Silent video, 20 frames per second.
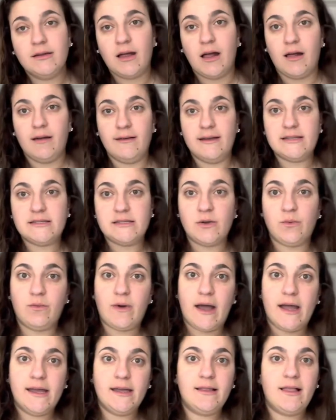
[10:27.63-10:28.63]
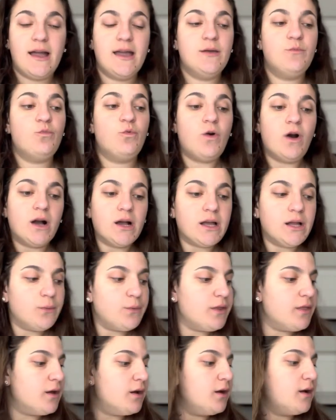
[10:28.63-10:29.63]
All right, so while I'm walking
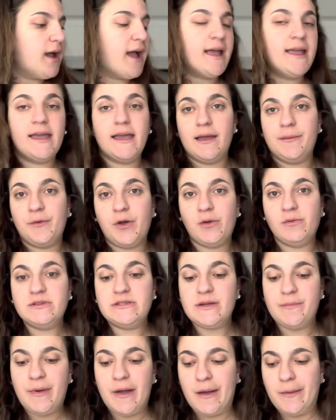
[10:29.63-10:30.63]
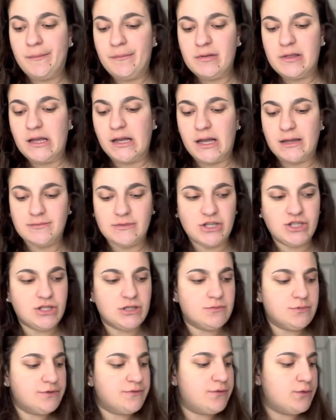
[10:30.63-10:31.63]
with her, I am going to pump, like I
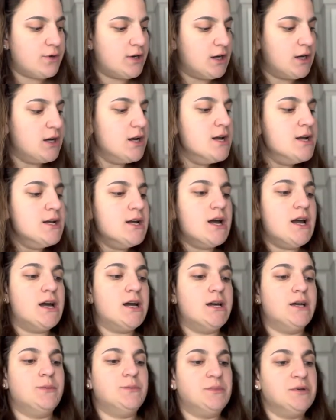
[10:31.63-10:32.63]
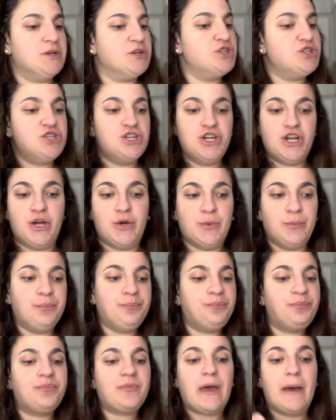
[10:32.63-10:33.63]
mentioned before, um, because, you know,
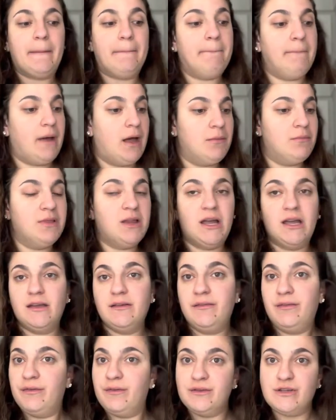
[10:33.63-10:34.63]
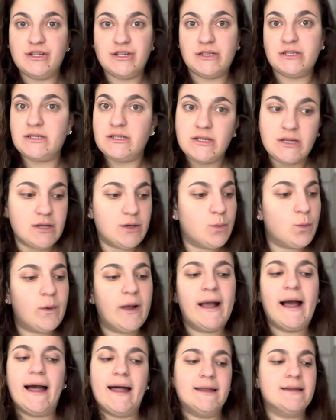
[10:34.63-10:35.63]
mom life, just, we
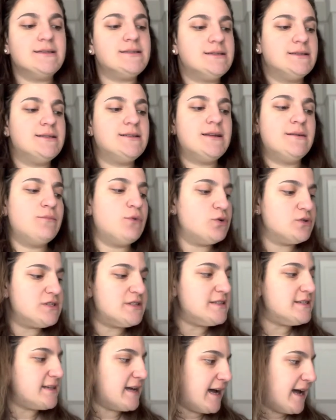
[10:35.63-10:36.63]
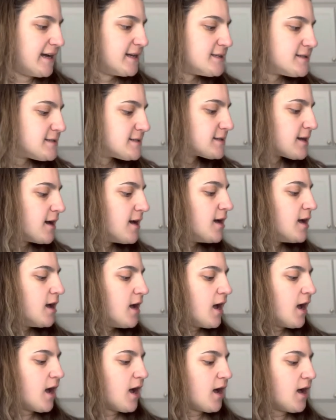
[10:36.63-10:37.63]
got to multitask.
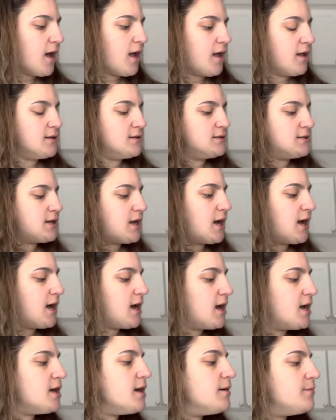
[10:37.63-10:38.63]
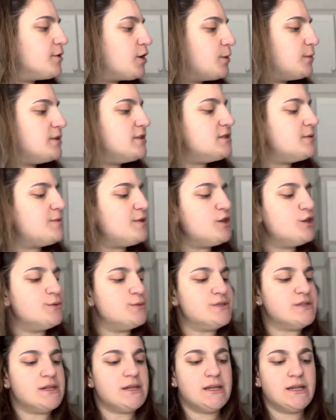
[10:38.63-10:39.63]
And I am going to be
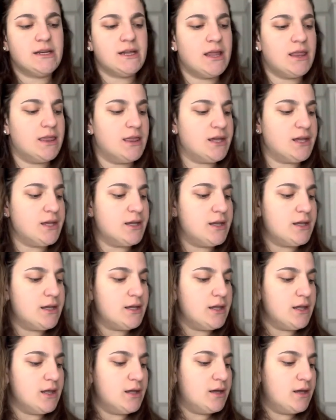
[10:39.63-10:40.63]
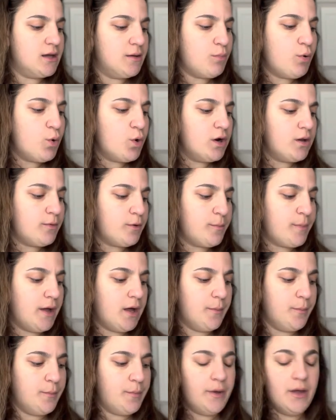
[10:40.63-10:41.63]
using the portable
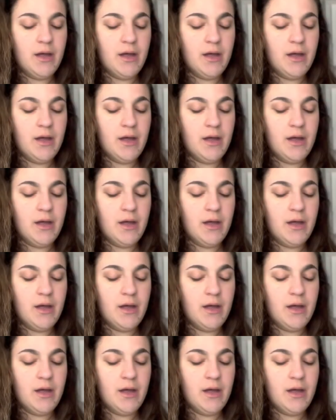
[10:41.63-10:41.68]
pump